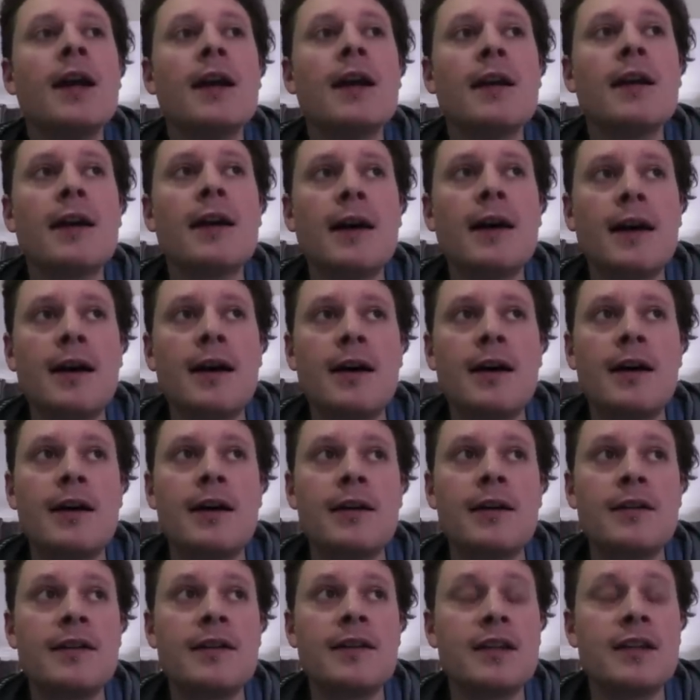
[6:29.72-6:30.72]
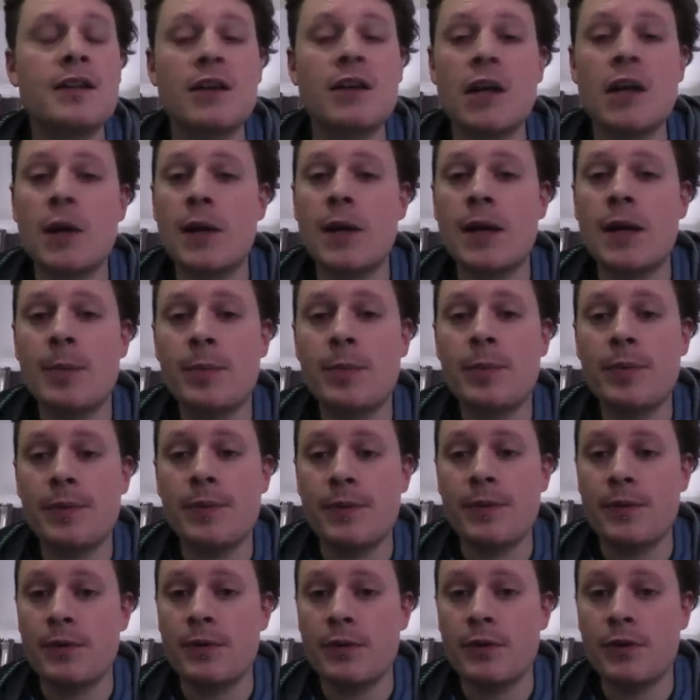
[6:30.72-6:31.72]
Then you go up,
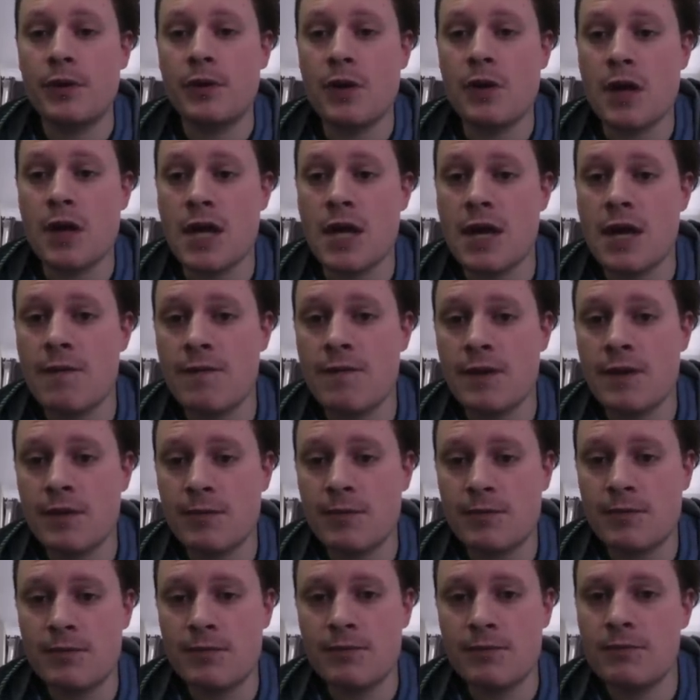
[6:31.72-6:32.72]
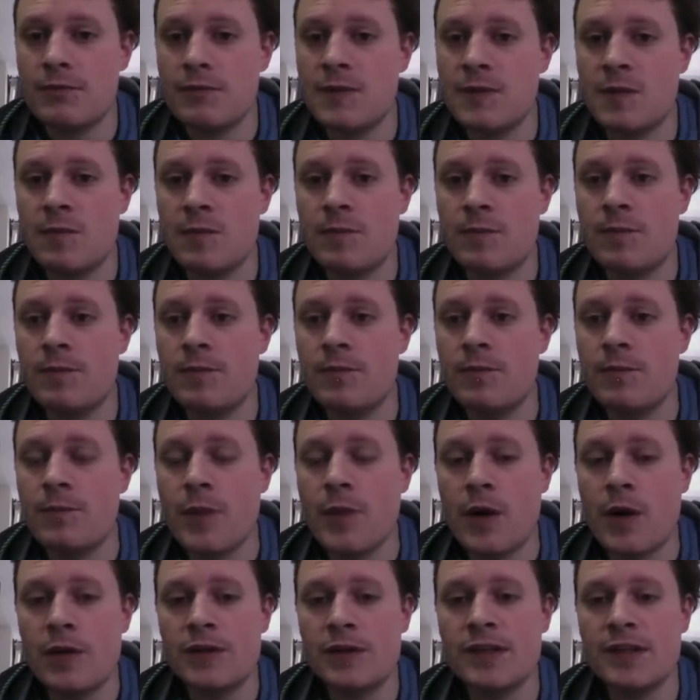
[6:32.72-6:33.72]
you give them the
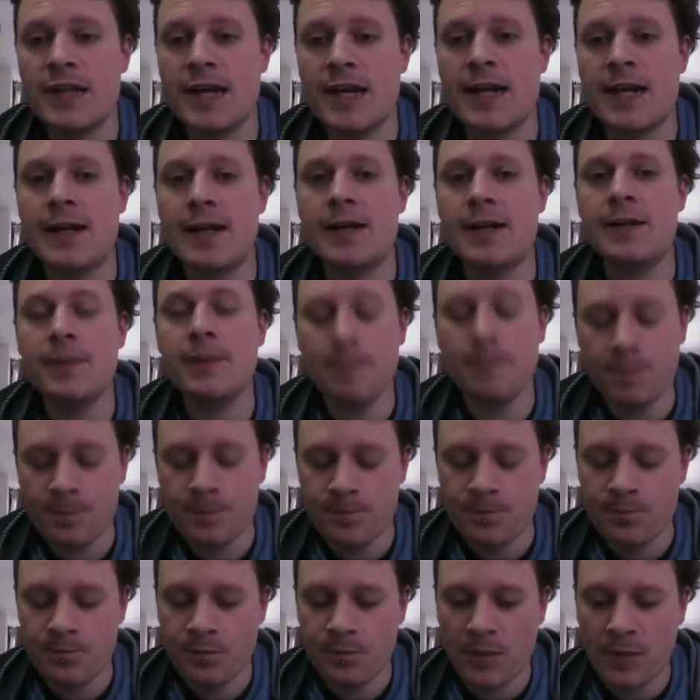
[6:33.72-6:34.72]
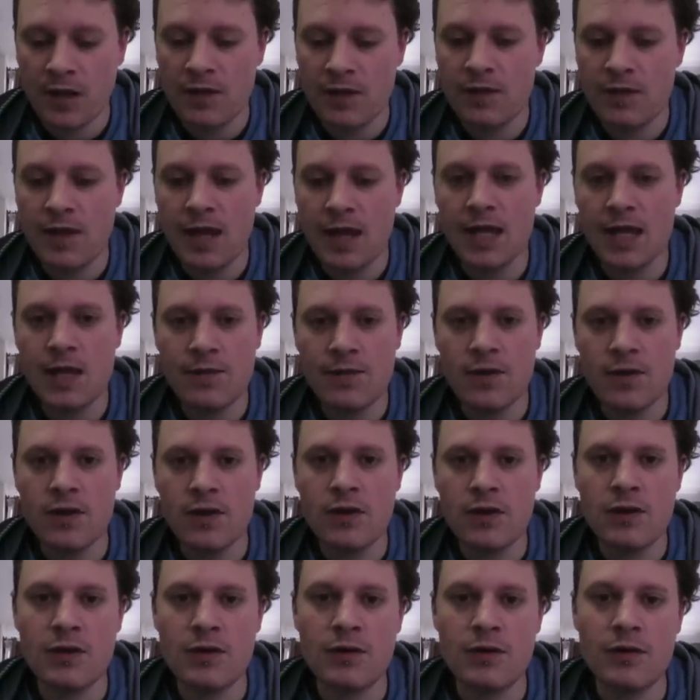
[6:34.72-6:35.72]
postcard, they give you
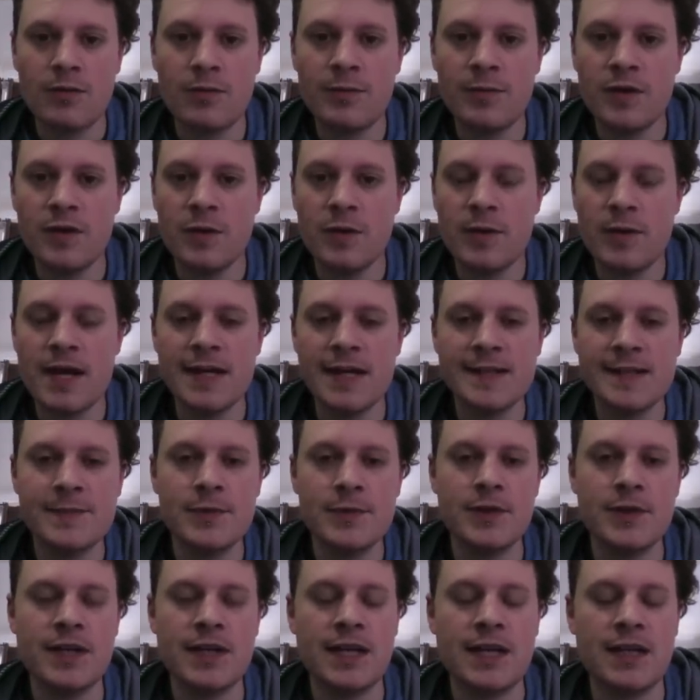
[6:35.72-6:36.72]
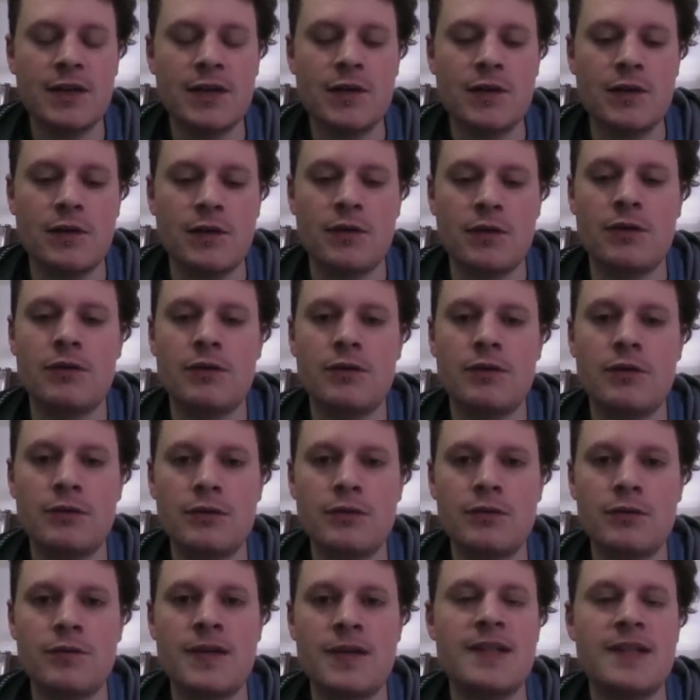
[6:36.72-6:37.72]
your passport and your
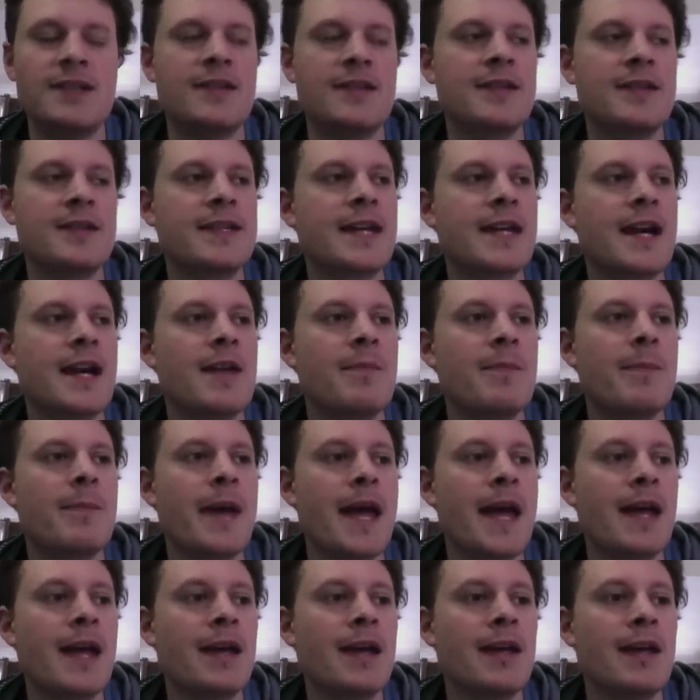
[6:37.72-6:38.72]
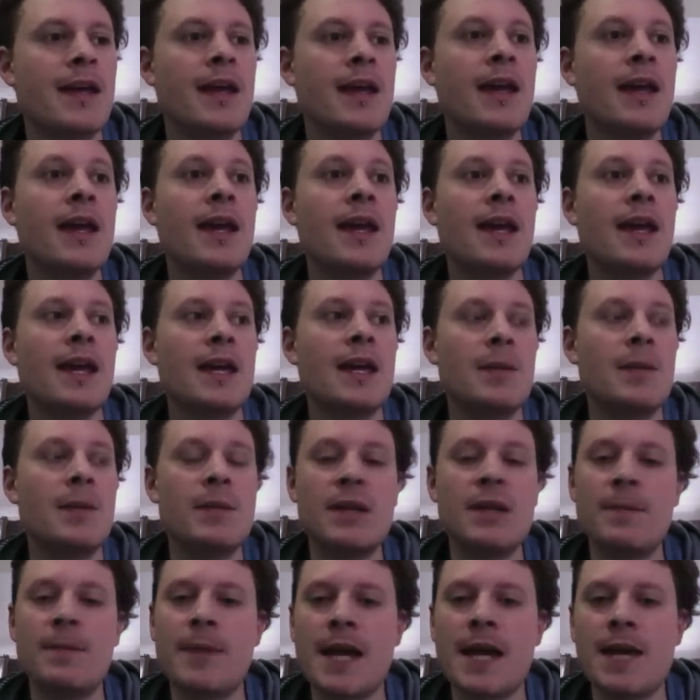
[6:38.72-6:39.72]
residence card back, and a
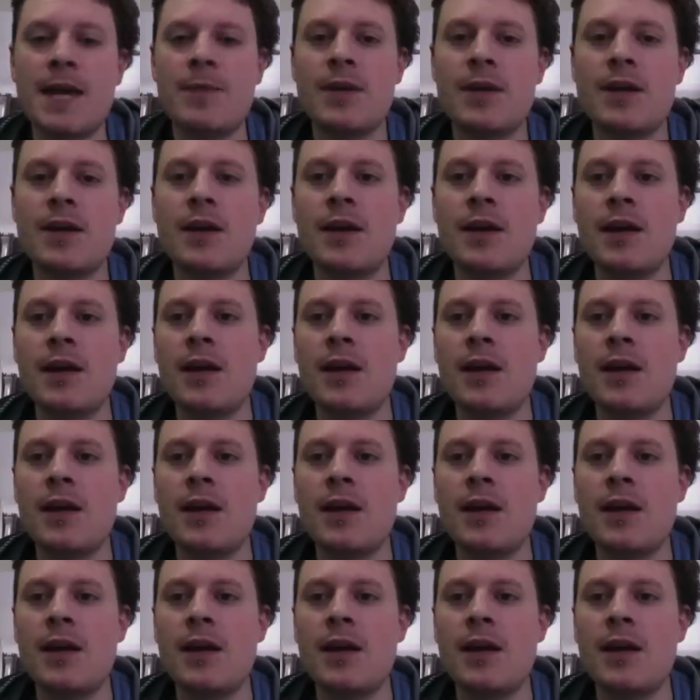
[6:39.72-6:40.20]
bit of paper